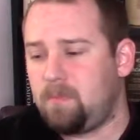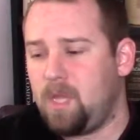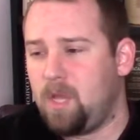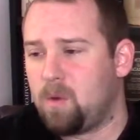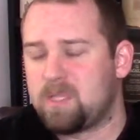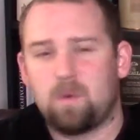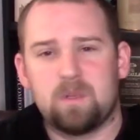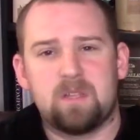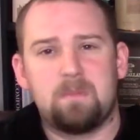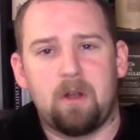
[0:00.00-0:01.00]
you know what's the,
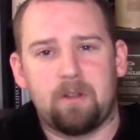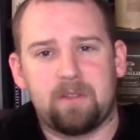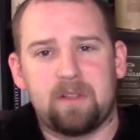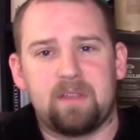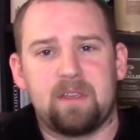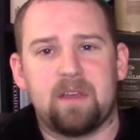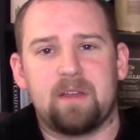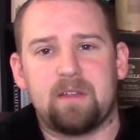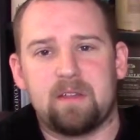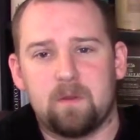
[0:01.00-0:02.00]
what's the mark that the uh,
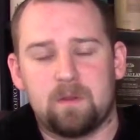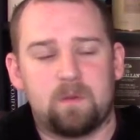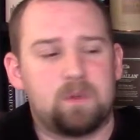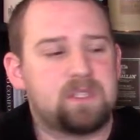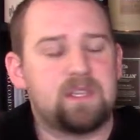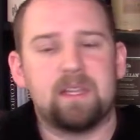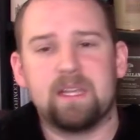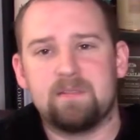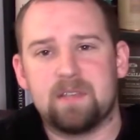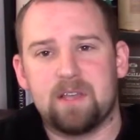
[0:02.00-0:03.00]
that the, the whiskey
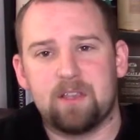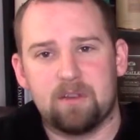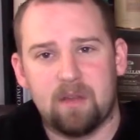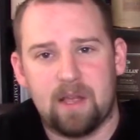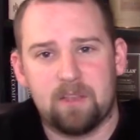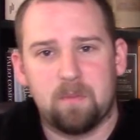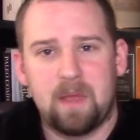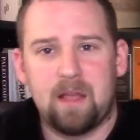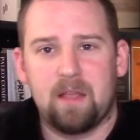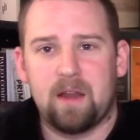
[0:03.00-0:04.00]
leaves on your on your
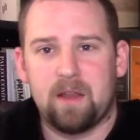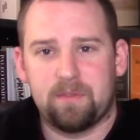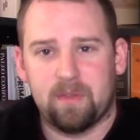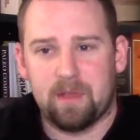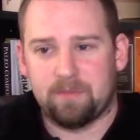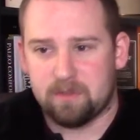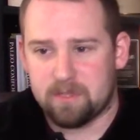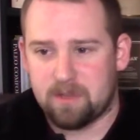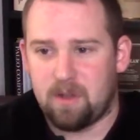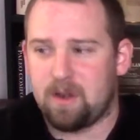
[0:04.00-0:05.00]
palate after after it's
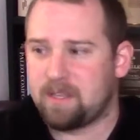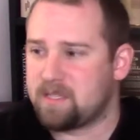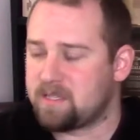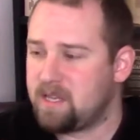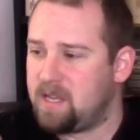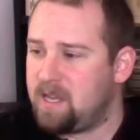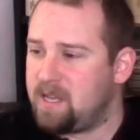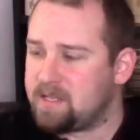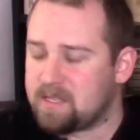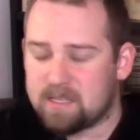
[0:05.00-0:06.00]
gone? Is it
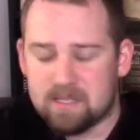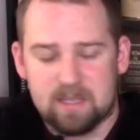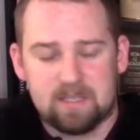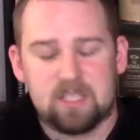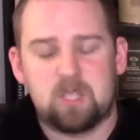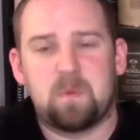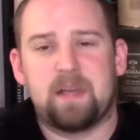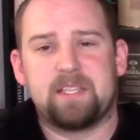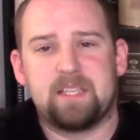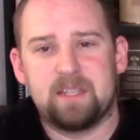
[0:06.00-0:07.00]
is, is, it, is it
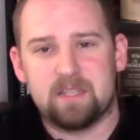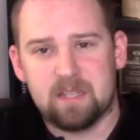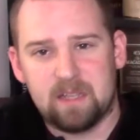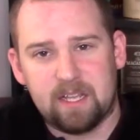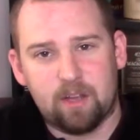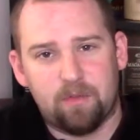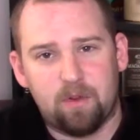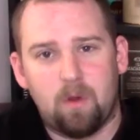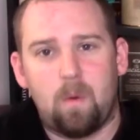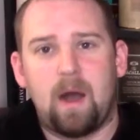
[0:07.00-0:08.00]
spicy? Does it linger
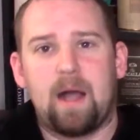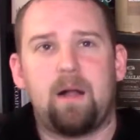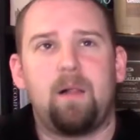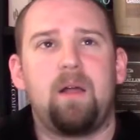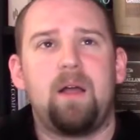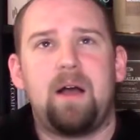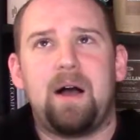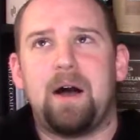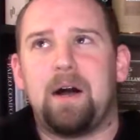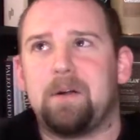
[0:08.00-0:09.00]
for a while?
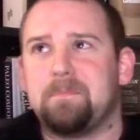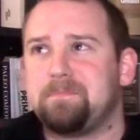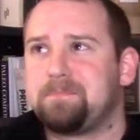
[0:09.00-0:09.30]
Um,